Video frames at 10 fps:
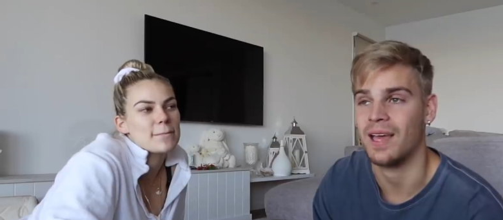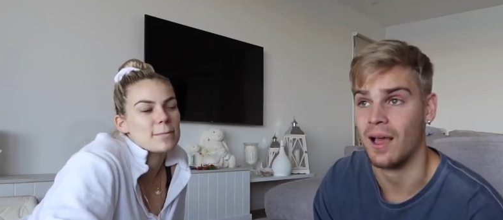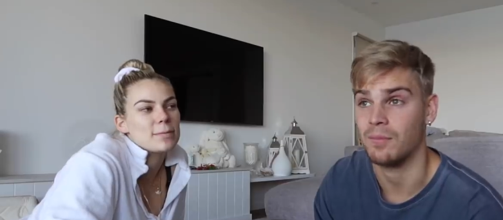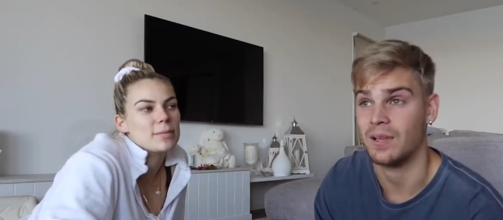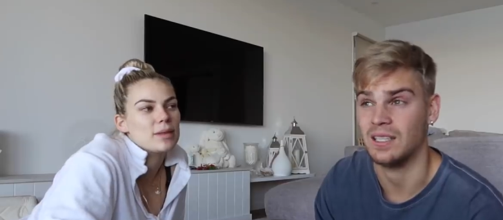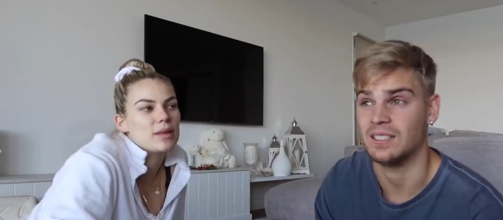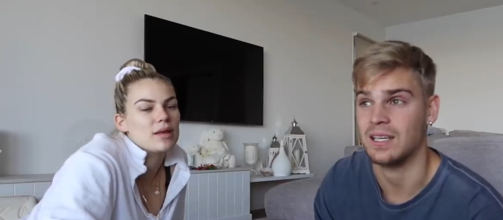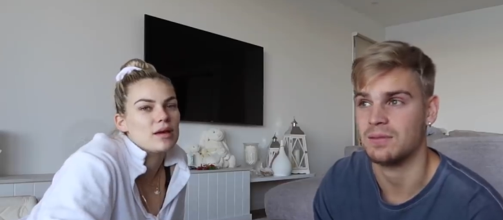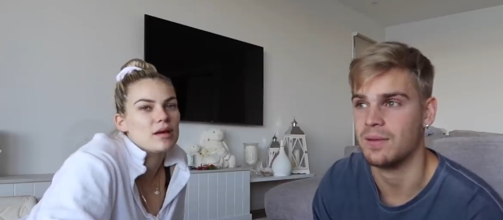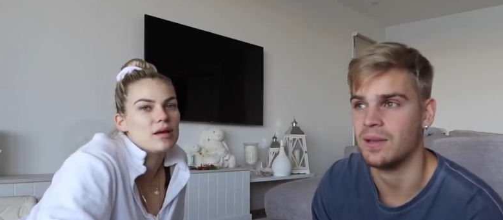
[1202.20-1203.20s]
Speaker 1: me up. In the
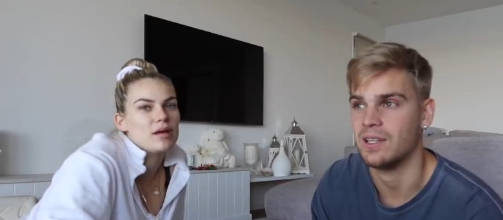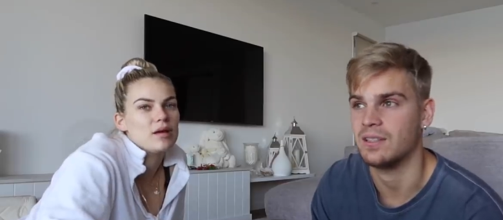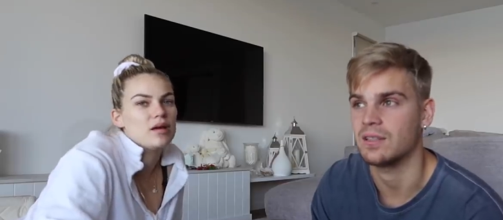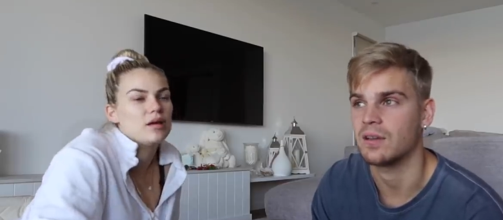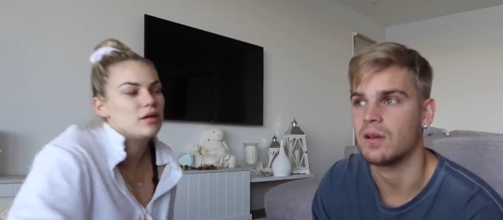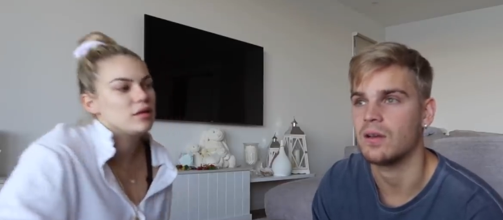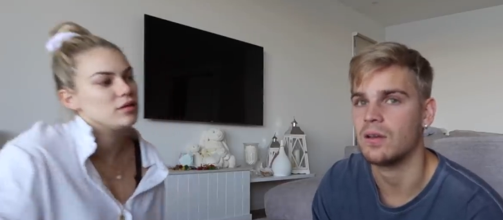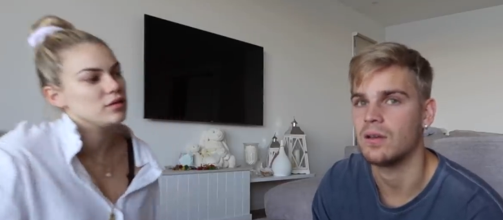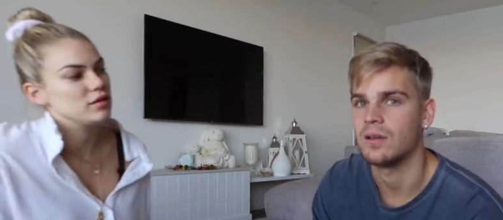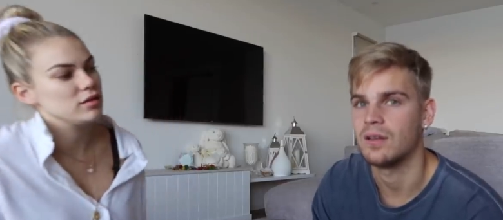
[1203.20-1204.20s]
deep sleep I heard this
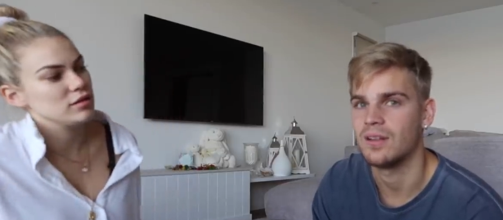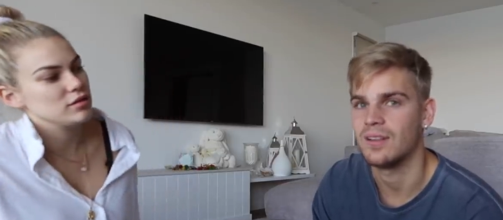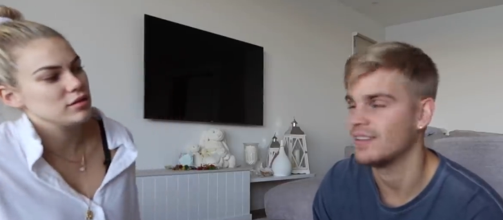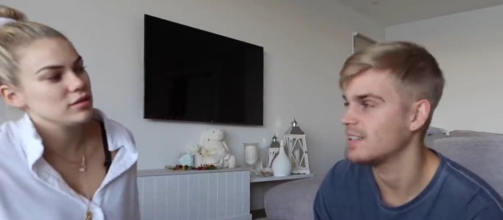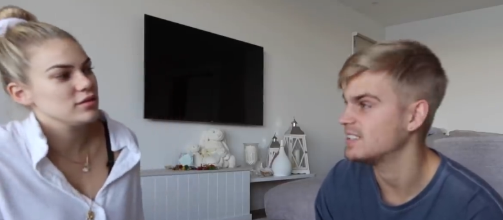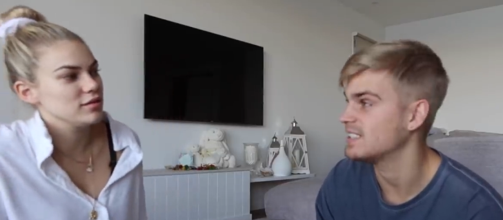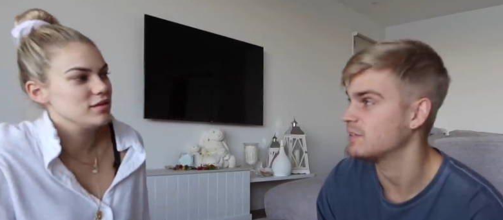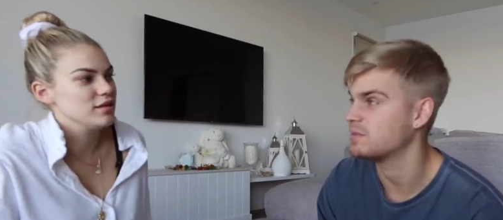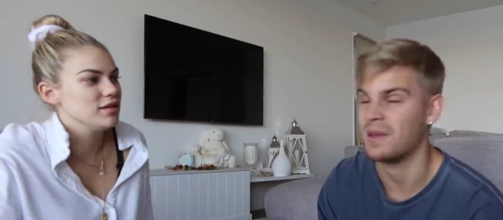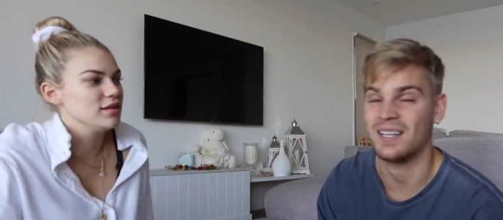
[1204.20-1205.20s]
it's
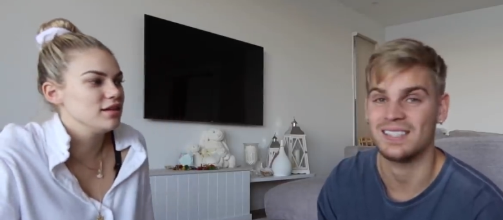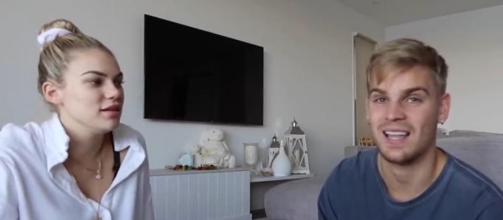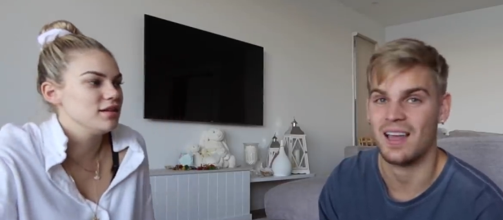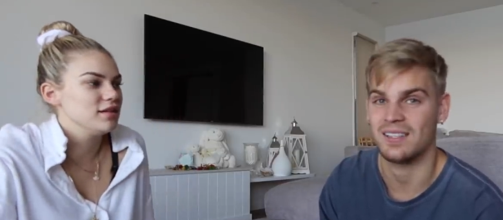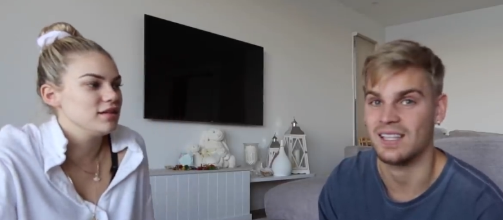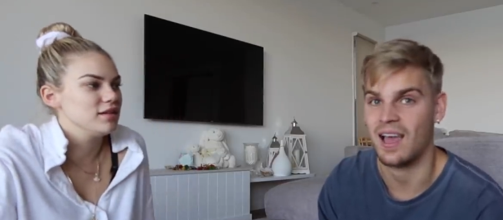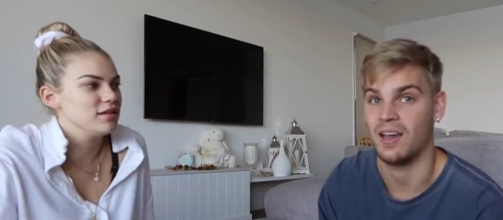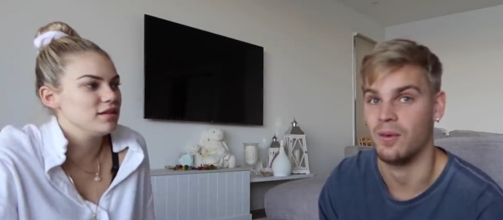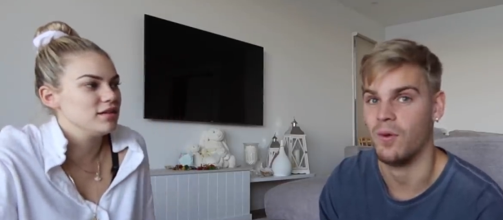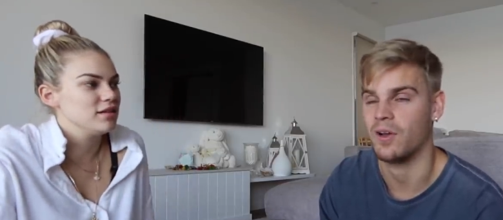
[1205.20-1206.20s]
literally been as loud as that
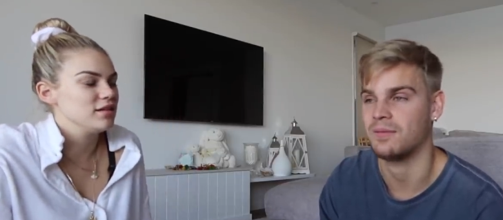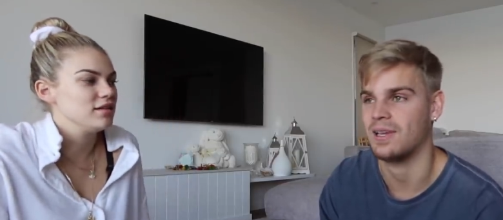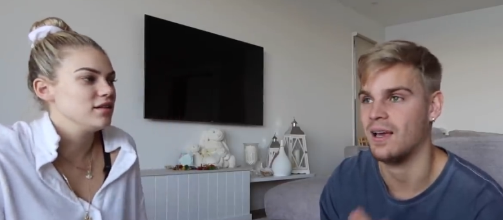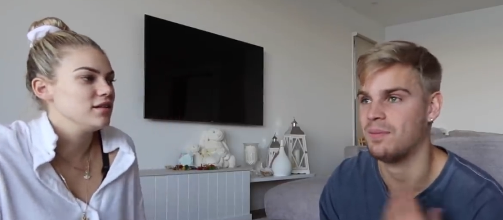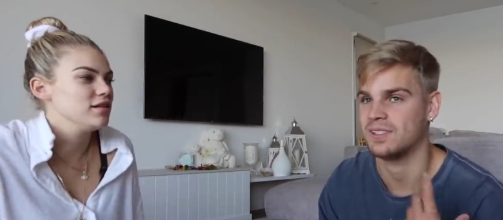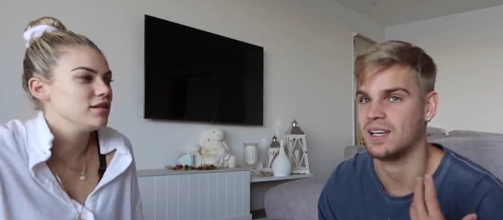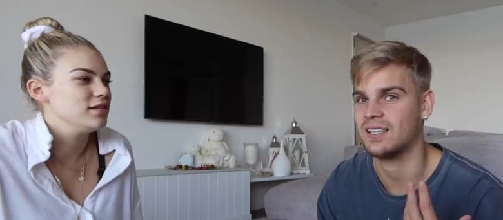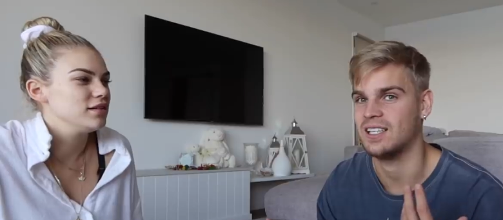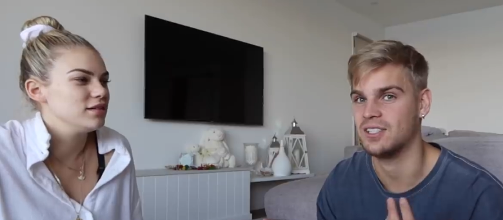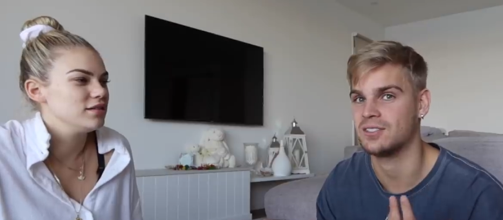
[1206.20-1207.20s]
and it woke me up. It's
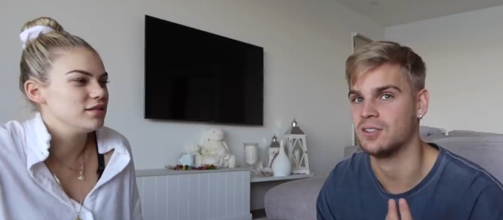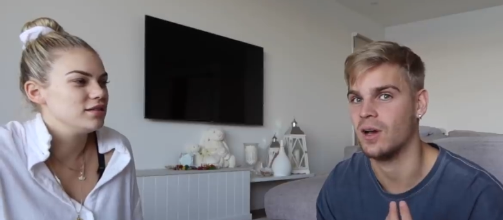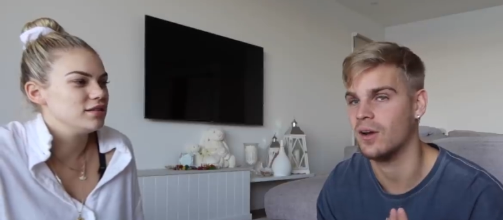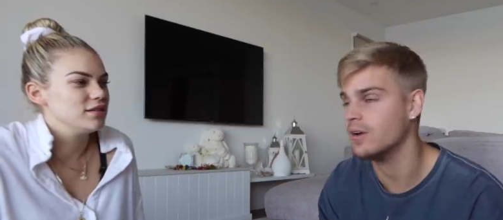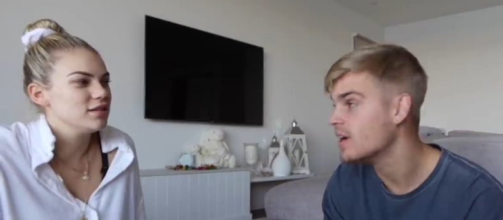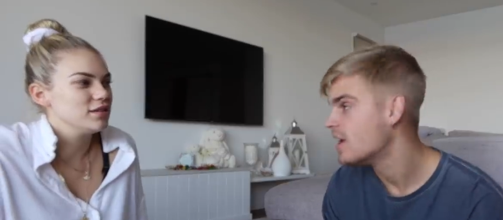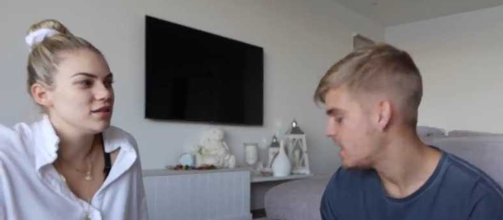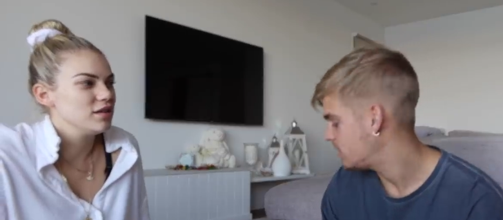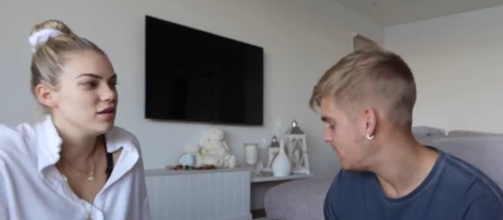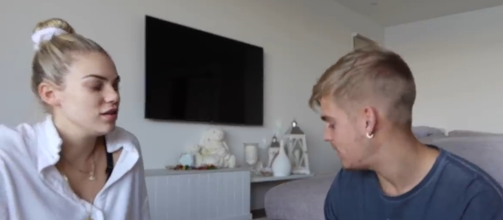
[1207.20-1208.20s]
like you just know.
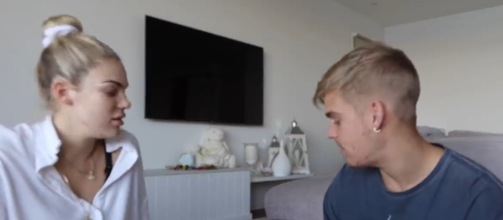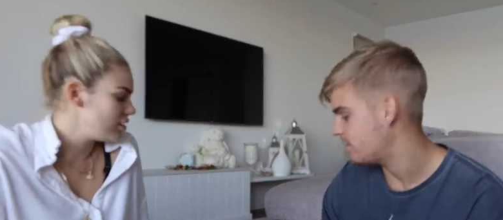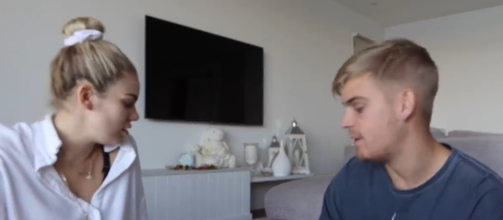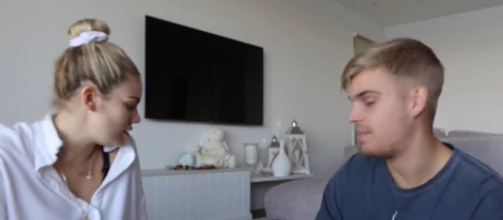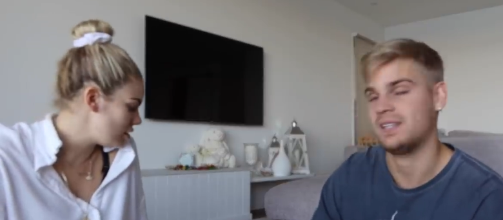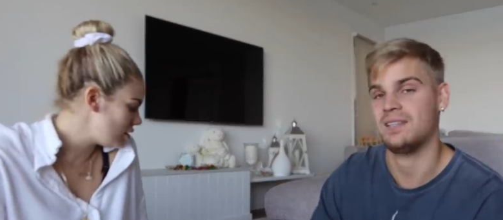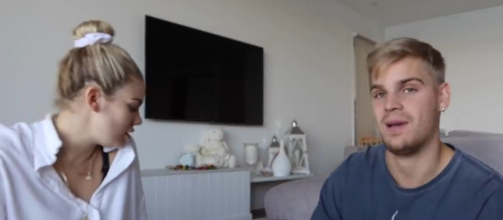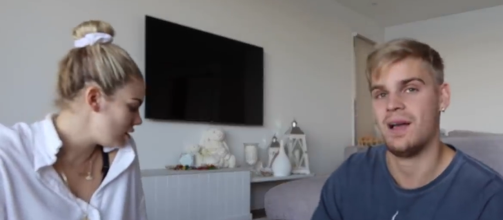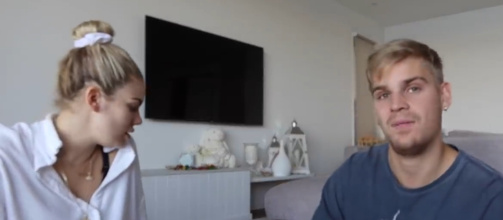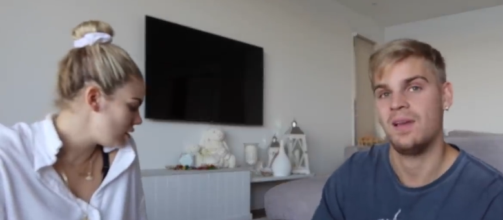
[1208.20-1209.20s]
I went over and I picked him
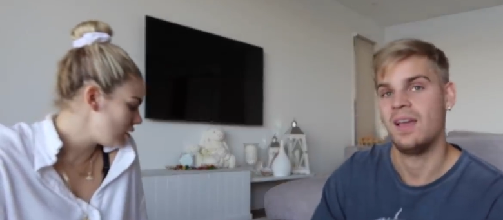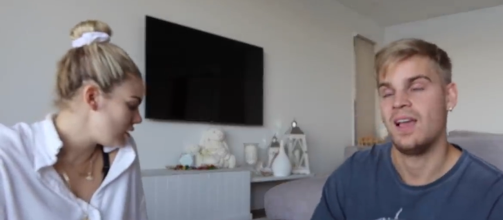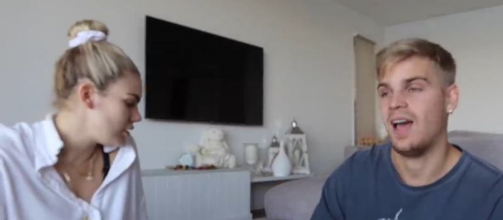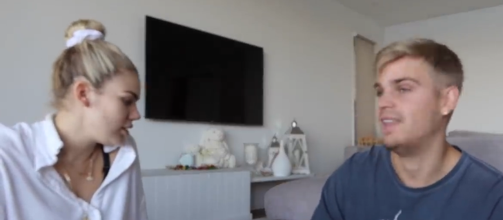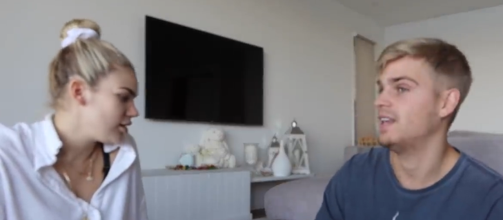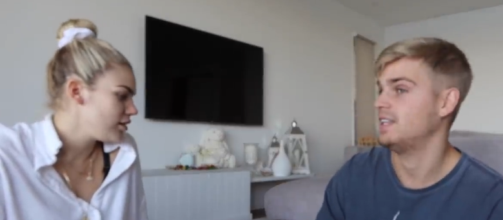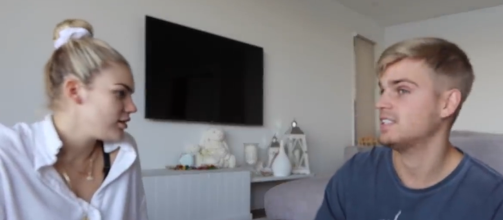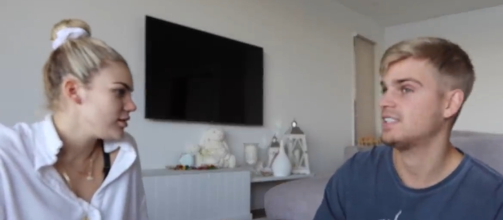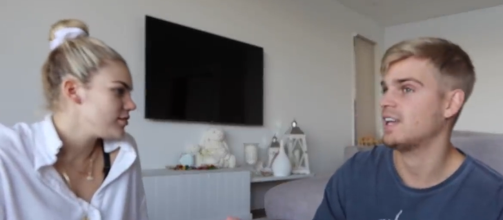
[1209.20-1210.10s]
up and then he just